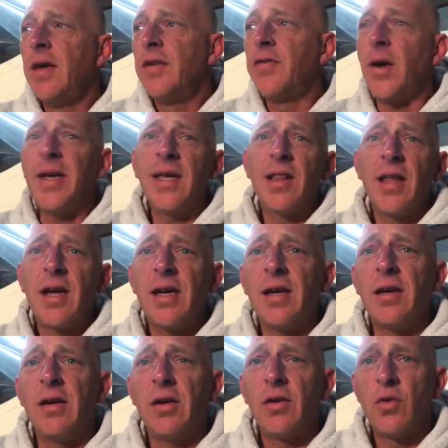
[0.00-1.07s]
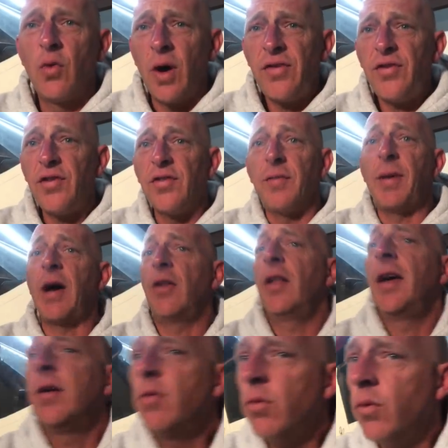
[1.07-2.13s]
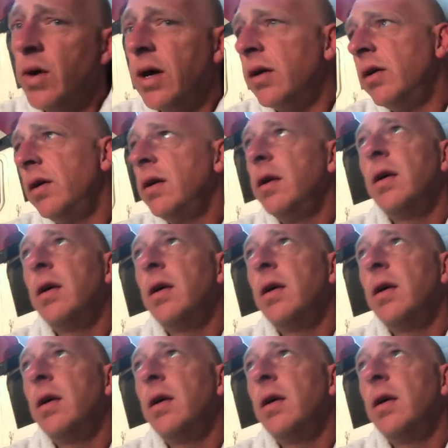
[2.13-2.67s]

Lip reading: So I get a lot of questions about, like, well,